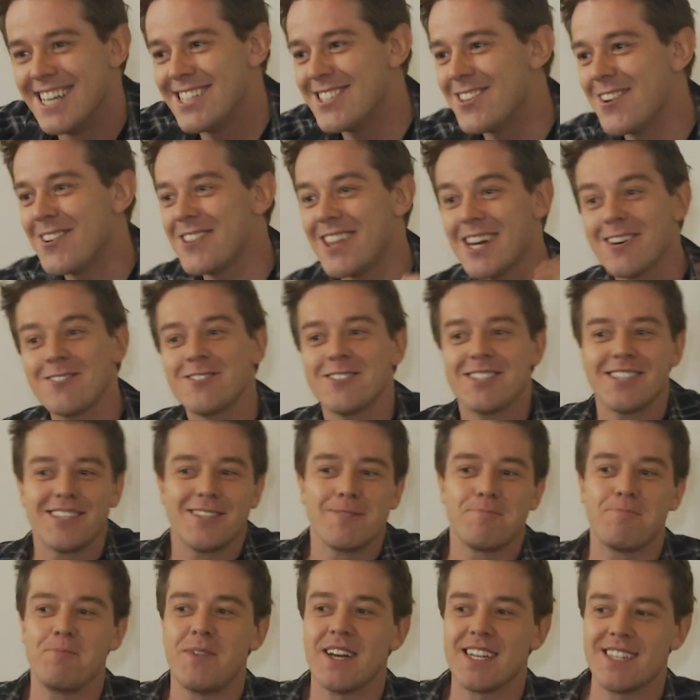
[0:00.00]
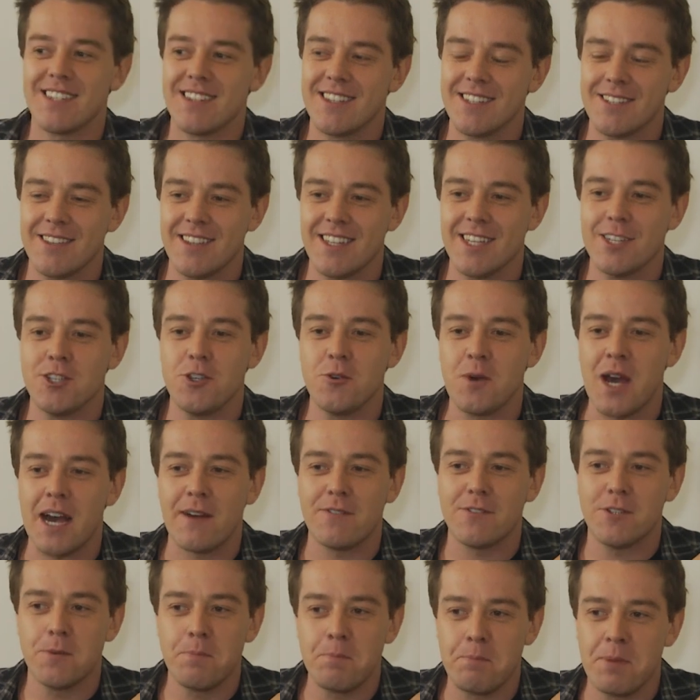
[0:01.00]
So that's the thing. You
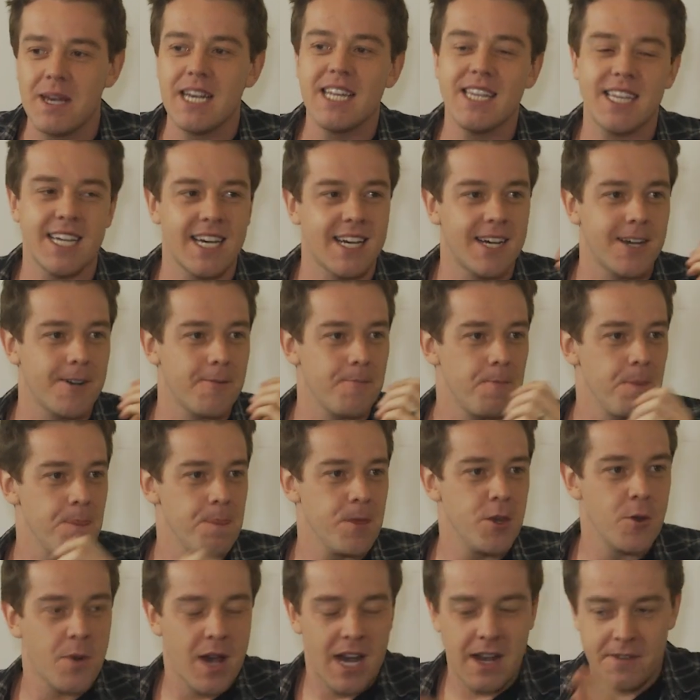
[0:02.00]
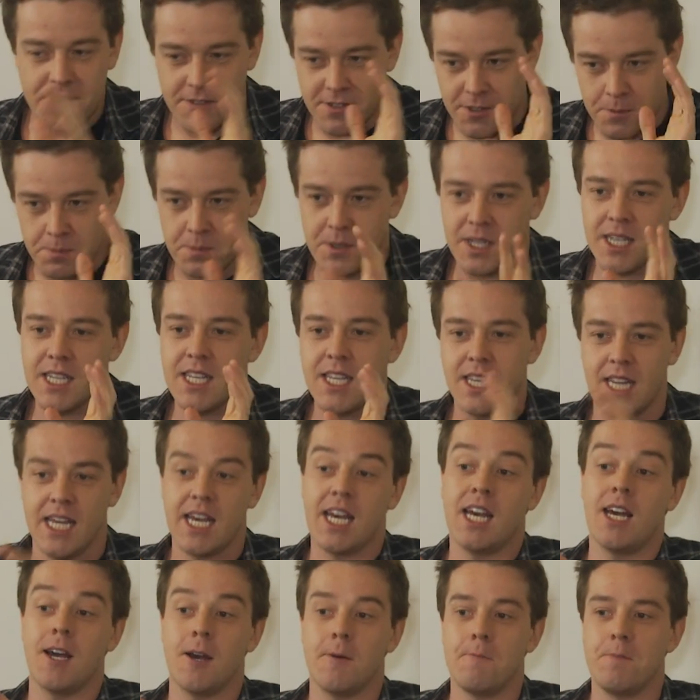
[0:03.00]
have to be there. You have to be
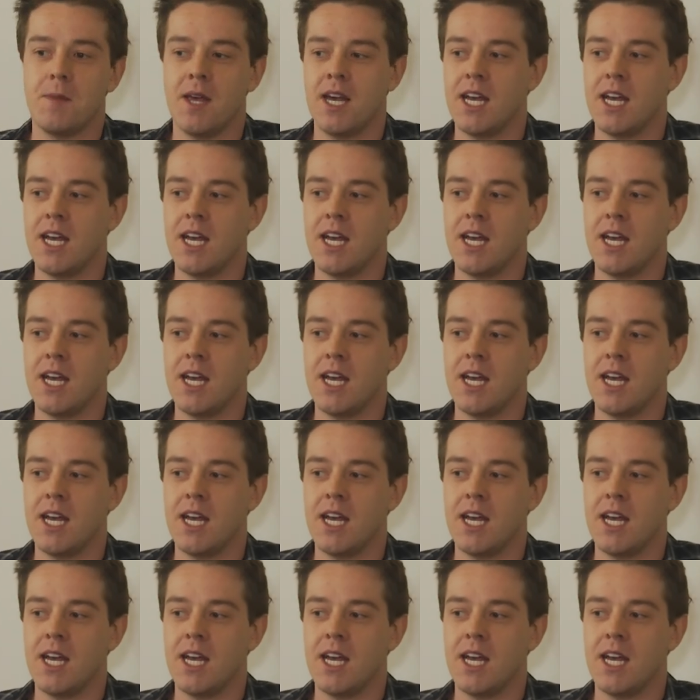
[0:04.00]
there.